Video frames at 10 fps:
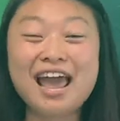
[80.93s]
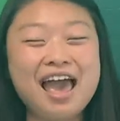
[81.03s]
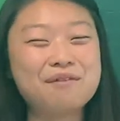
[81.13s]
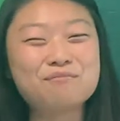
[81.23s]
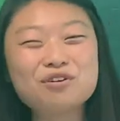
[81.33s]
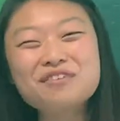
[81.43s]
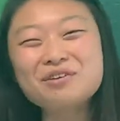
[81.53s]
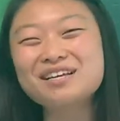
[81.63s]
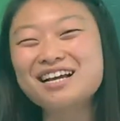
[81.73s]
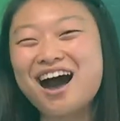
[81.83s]
And moving
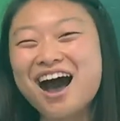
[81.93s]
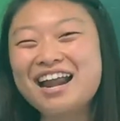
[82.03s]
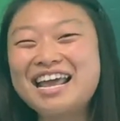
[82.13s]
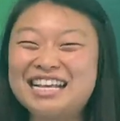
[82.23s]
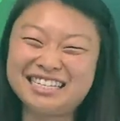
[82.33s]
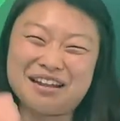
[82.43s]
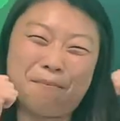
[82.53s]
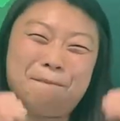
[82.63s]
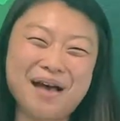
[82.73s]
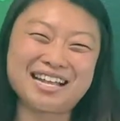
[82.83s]
with God is
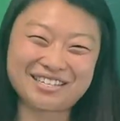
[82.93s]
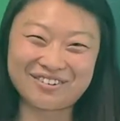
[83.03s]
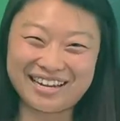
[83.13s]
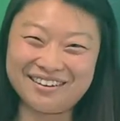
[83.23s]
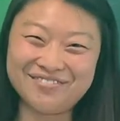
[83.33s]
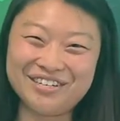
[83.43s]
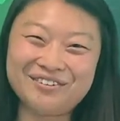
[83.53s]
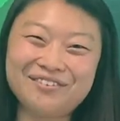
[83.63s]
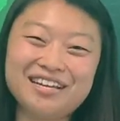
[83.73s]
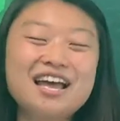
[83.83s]
the best way to
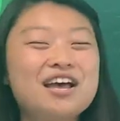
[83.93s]
move.